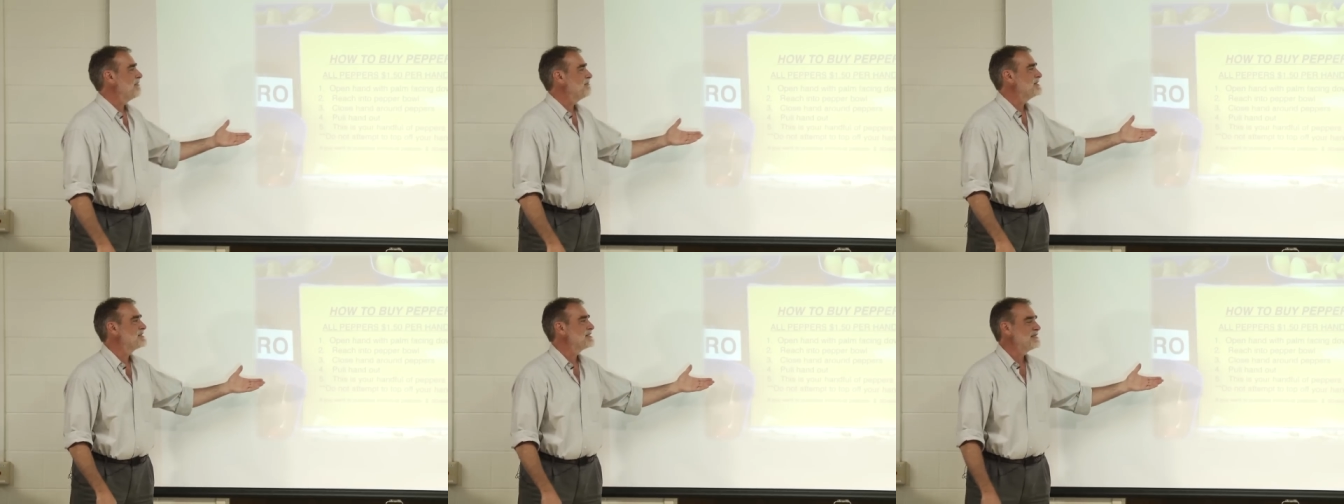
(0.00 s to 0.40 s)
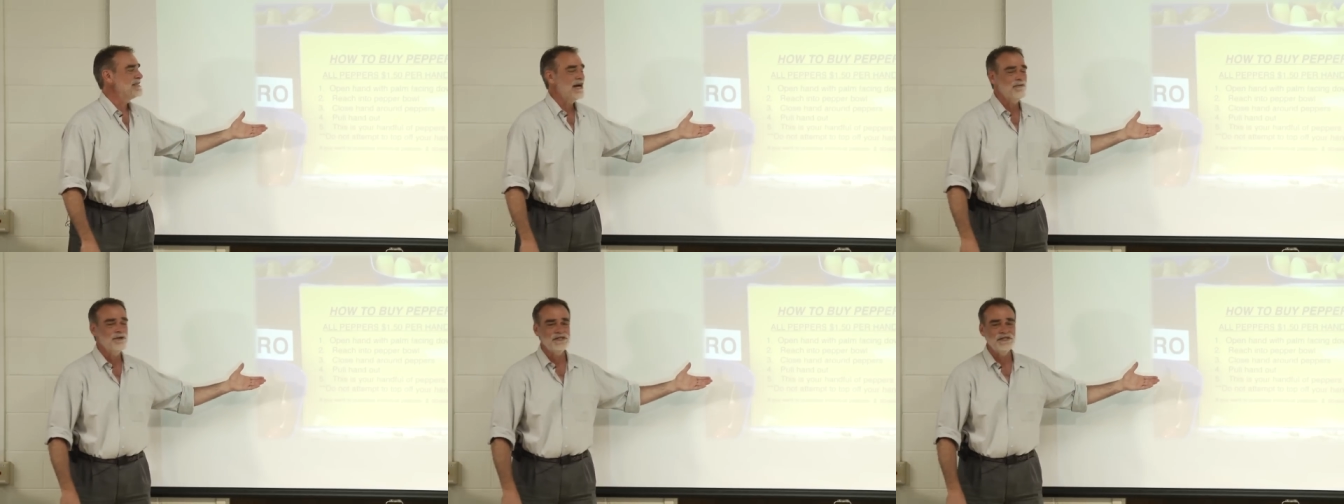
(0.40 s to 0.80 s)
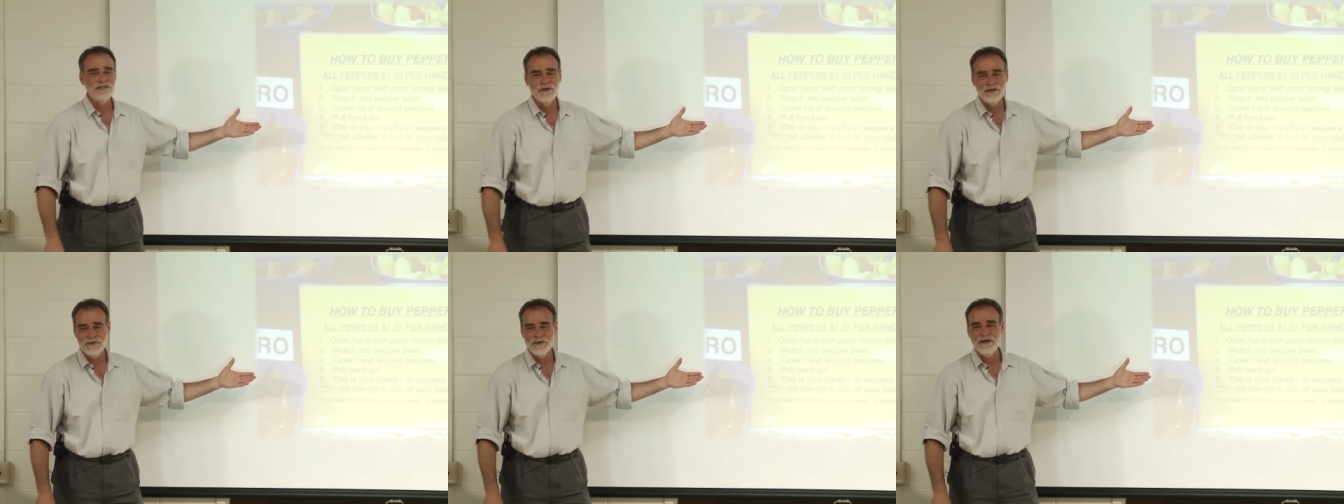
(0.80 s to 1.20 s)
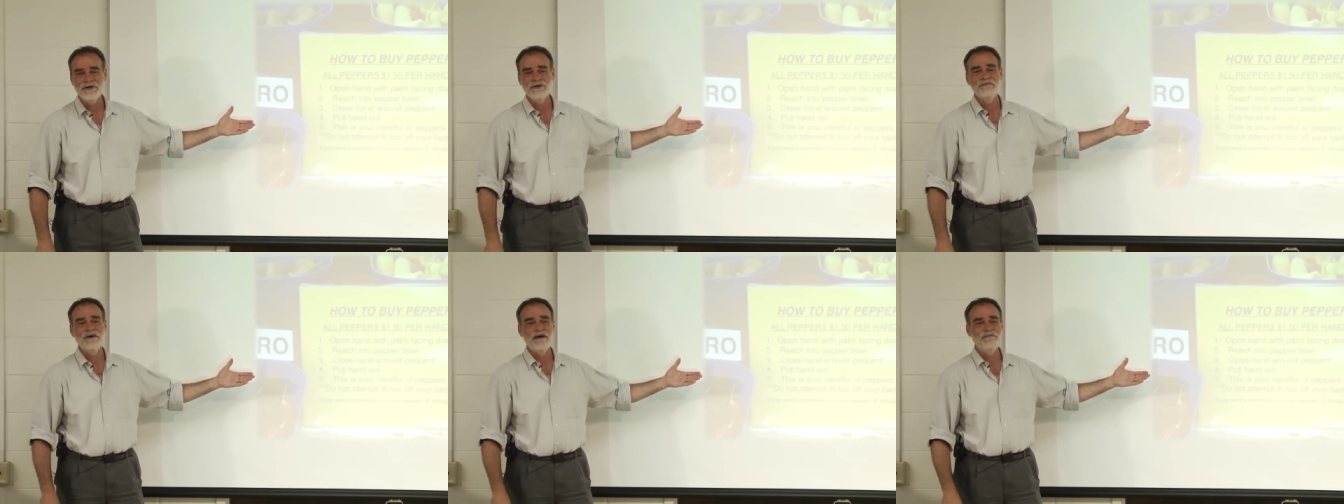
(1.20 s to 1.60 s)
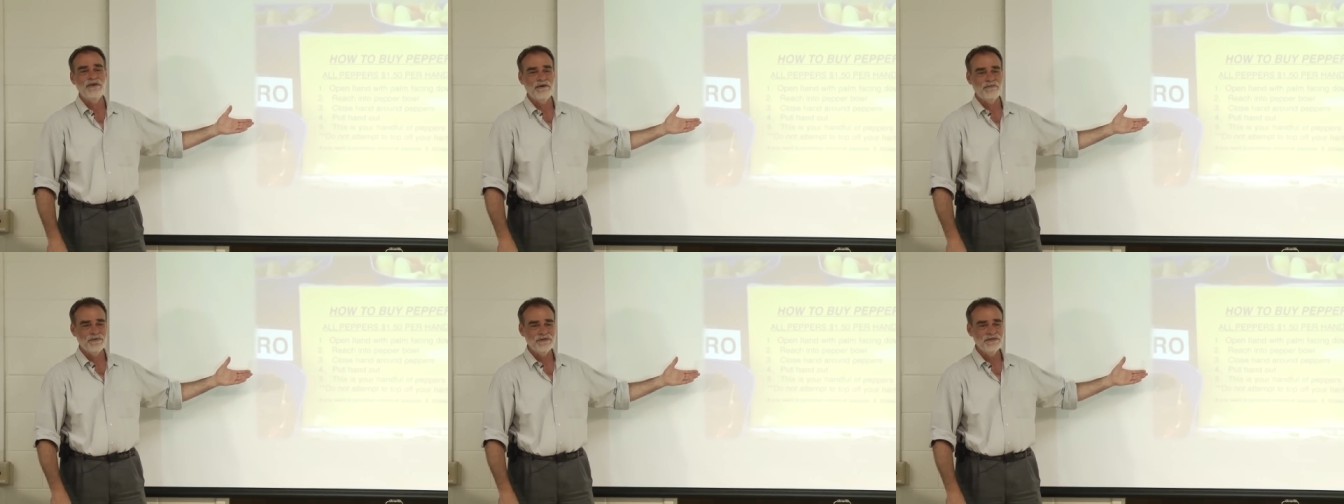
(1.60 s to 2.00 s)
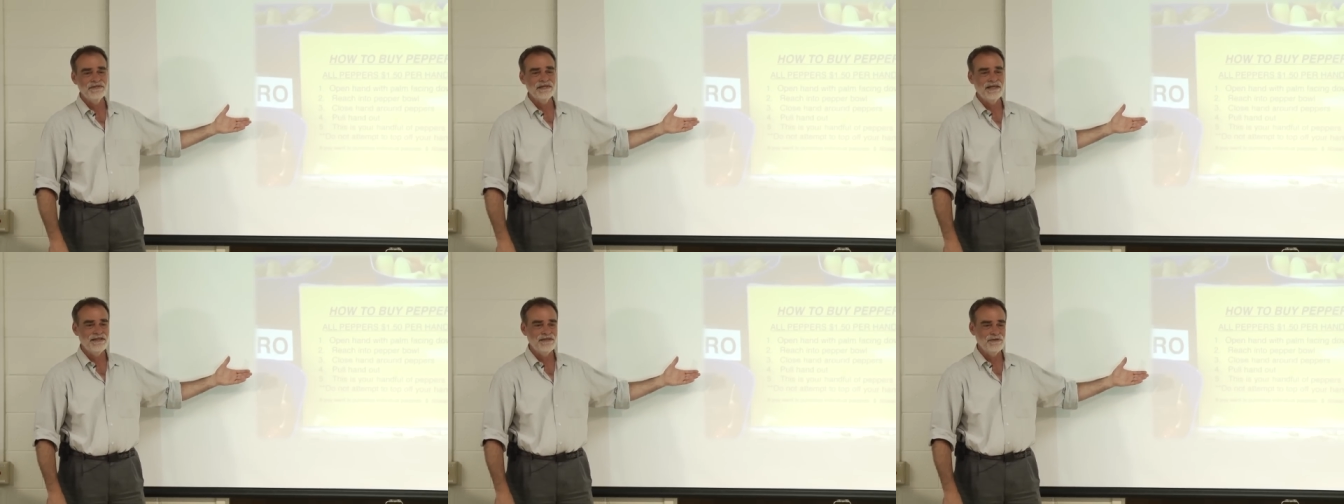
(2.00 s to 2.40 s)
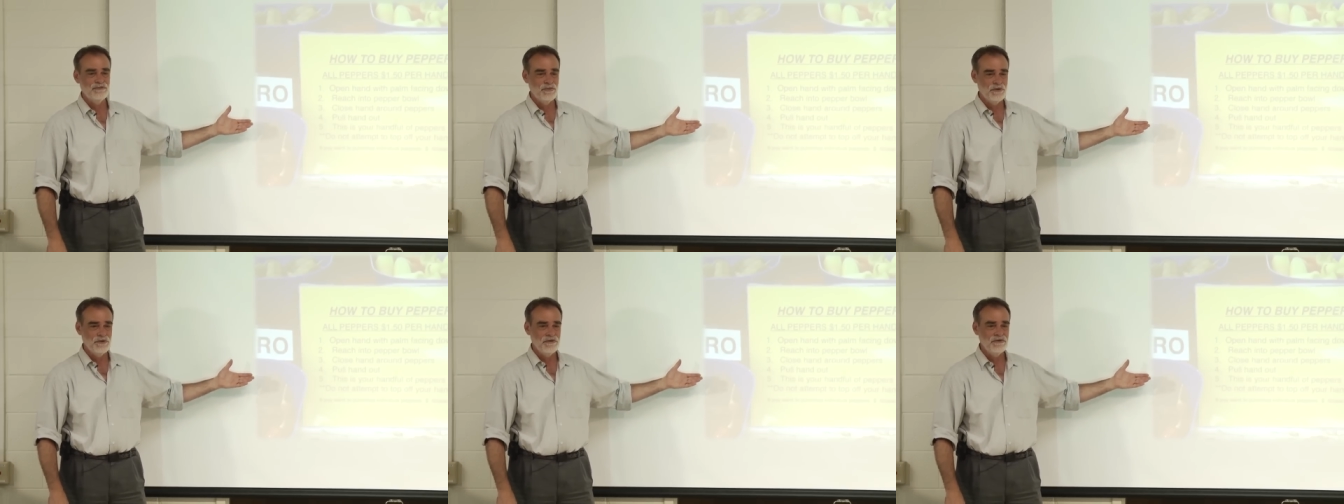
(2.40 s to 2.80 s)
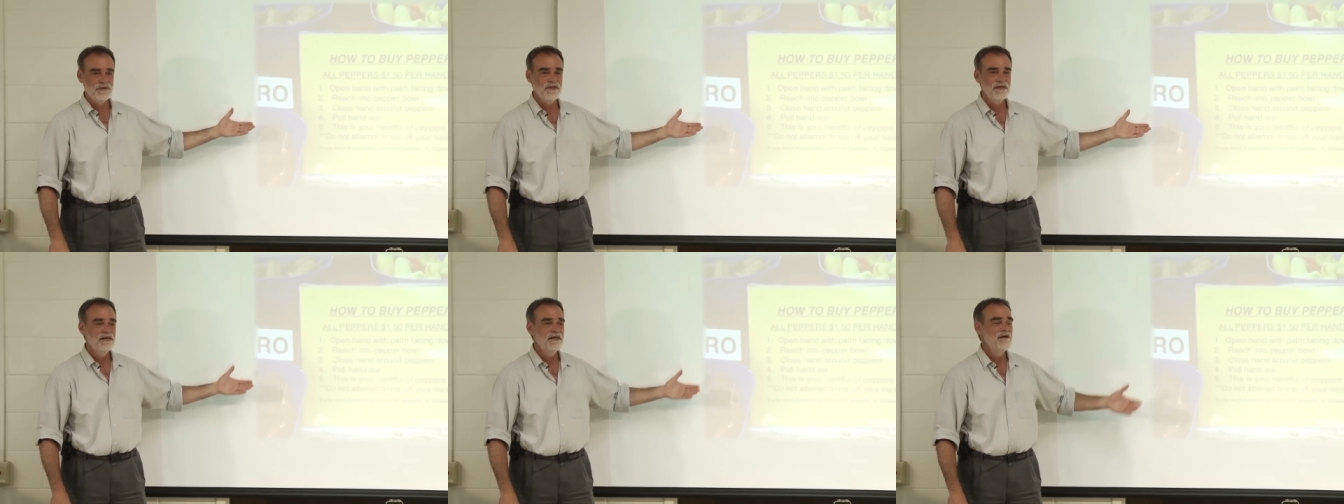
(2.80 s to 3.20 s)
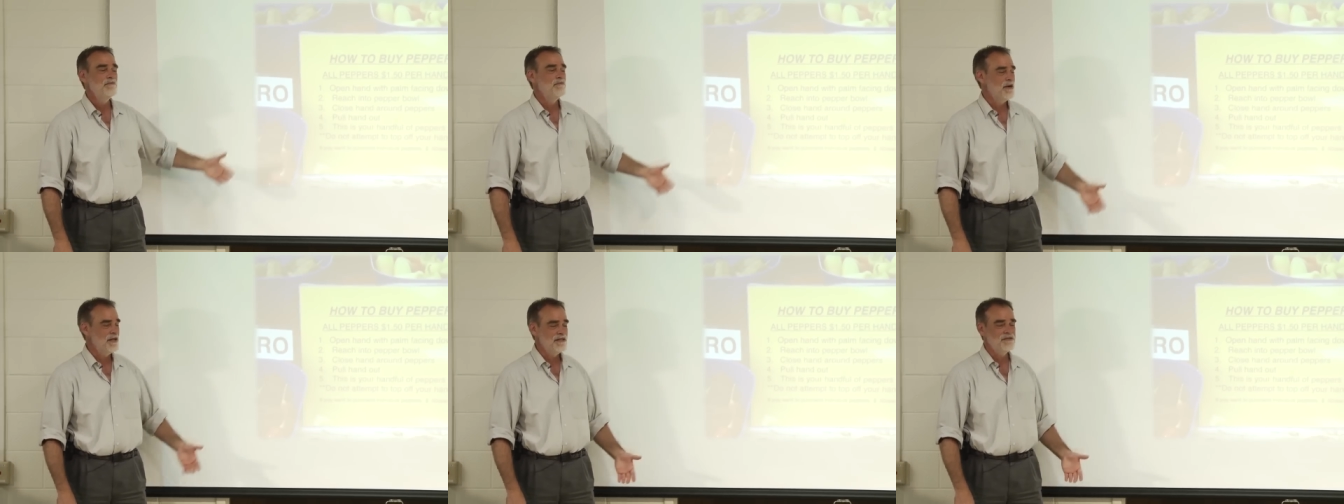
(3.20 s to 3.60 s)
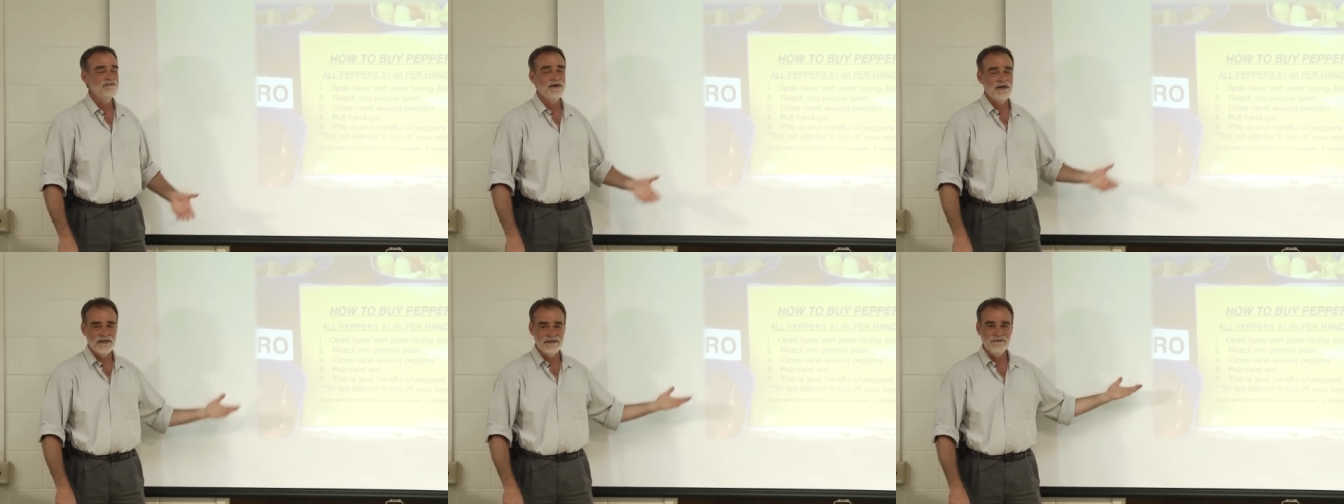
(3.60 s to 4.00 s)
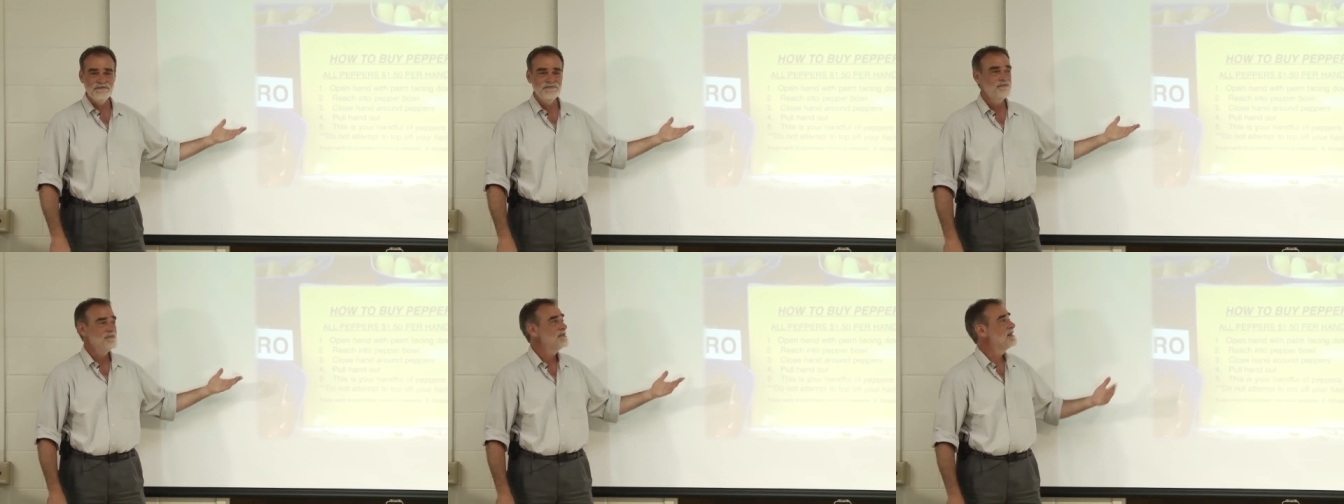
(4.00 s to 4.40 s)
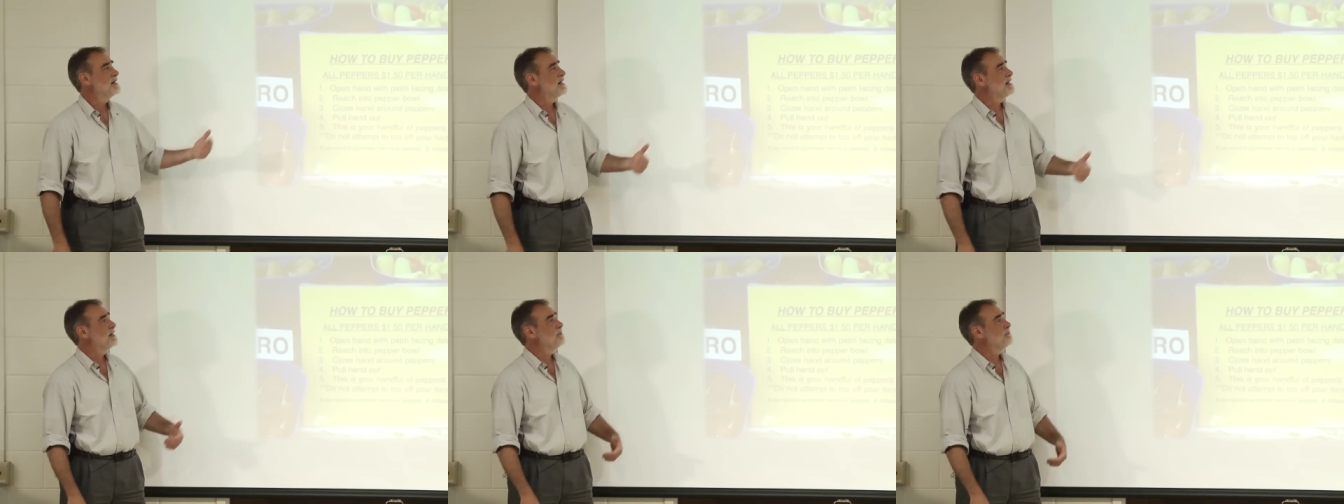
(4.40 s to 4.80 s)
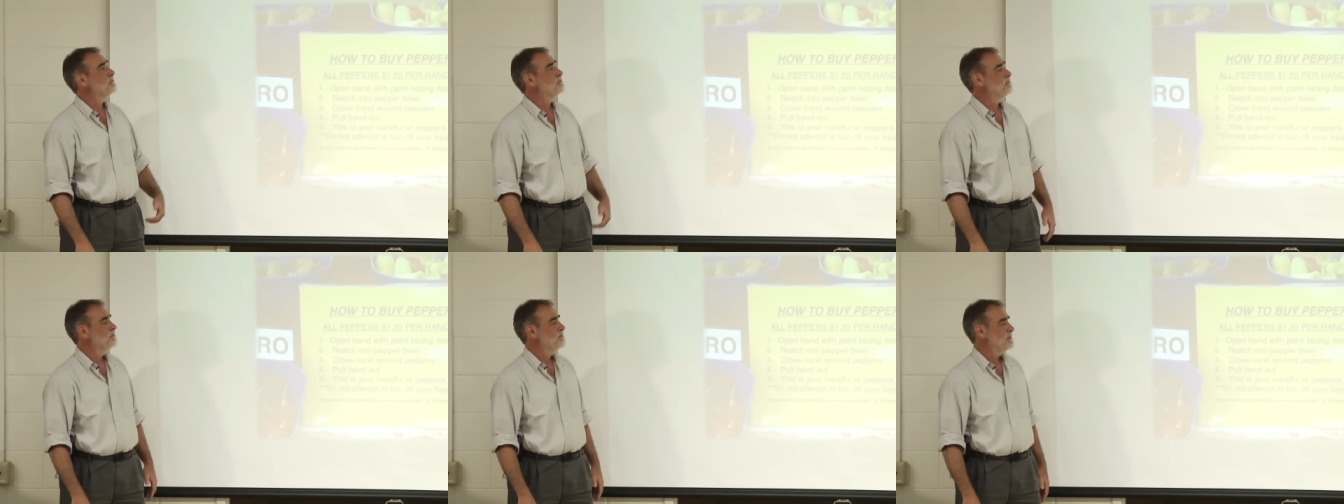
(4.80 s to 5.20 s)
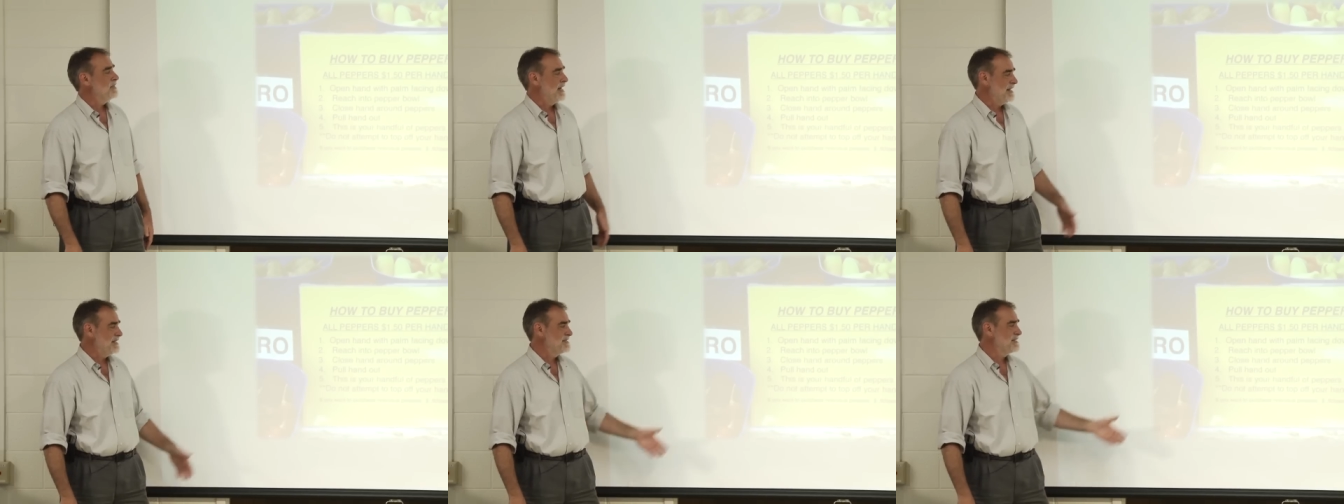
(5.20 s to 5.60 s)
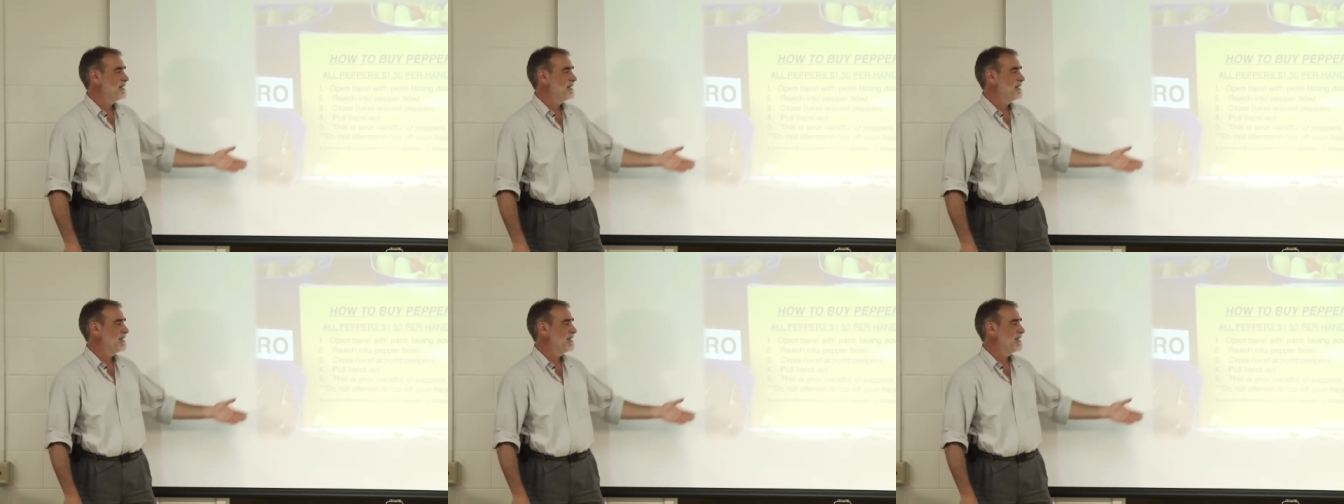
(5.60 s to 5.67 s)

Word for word: obviously that wasn't the only way you could buy peppers at this booth, but it's fun. Um, and it's